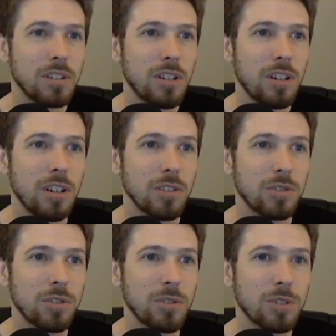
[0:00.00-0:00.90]
Alright,
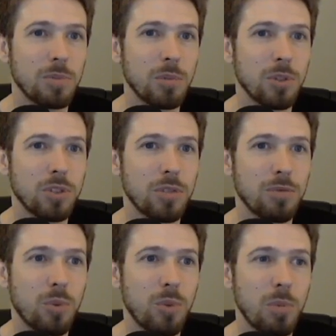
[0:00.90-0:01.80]
so that's pretty much it
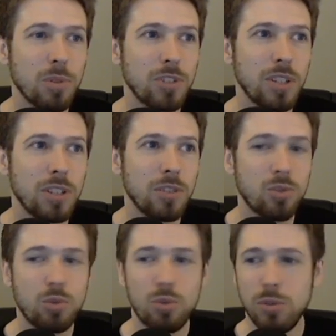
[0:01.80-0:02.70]
for weapons and
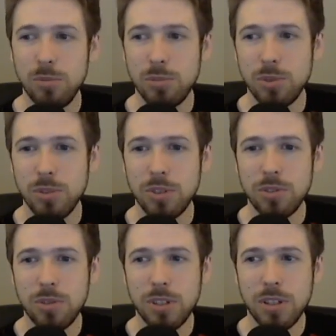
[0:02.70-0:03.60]
troops. Let's
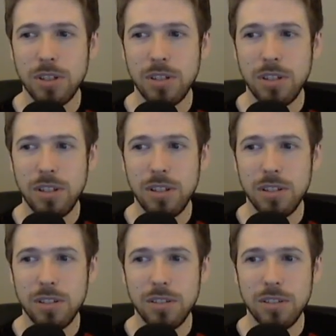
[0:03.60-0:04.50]
go ahead
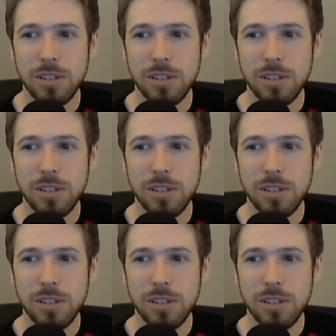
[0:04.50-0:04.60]
and